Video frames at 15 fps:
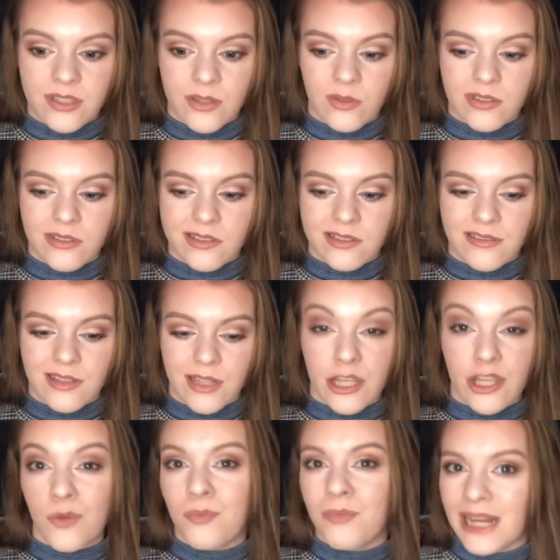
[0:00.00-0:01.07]
It was the
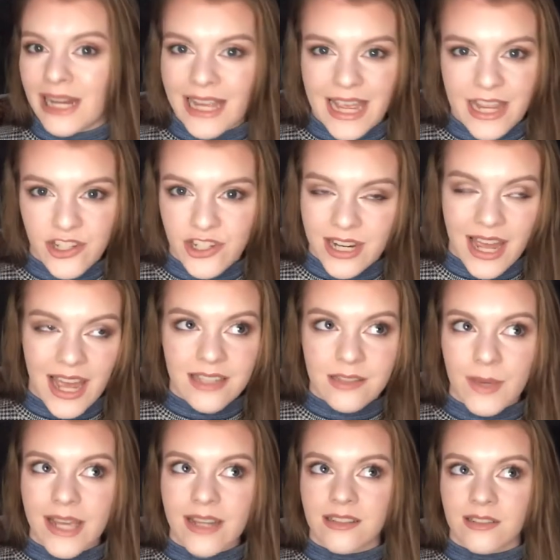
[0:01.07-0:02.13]
humiliation
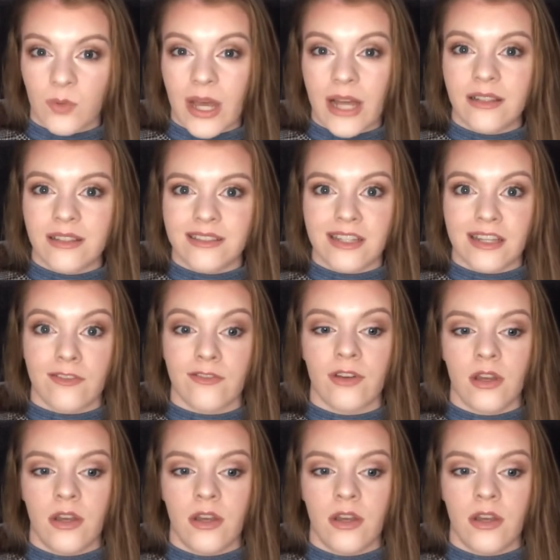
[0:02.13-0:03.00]
aspect as well, instead of